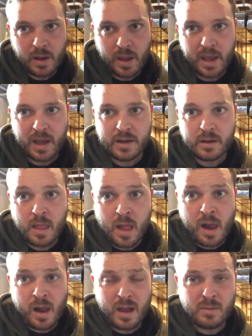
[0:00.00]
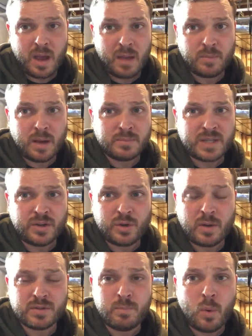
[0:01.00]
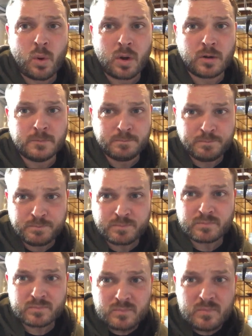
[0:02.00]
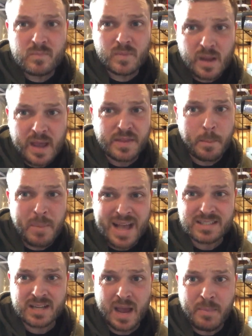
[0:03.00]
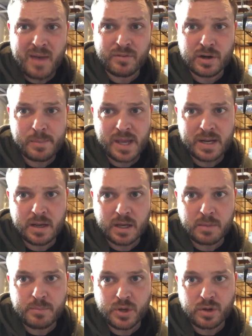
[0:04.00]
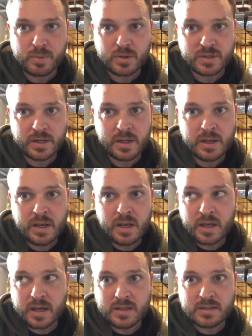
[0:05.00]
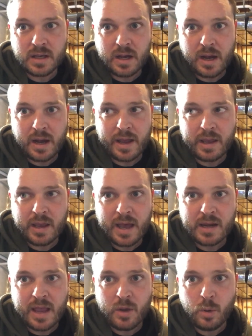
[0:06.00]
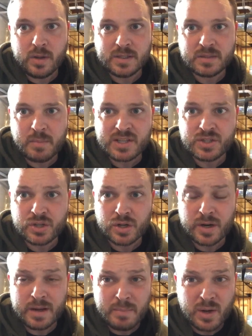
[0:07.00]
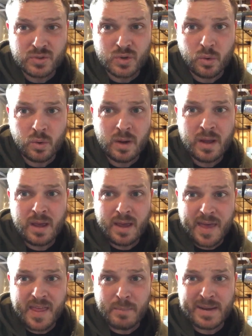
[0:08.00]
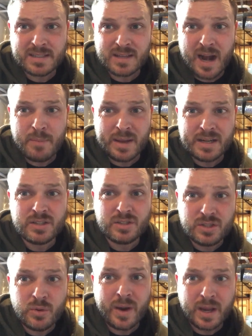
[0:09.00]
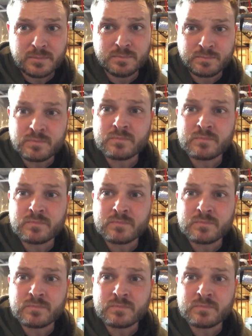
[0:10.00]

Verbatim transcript: And I'm, I'm telling you, I was born at the best time ever to be an, a computer person because I had AOL Instant Messenger in middle school and that means that I've been doing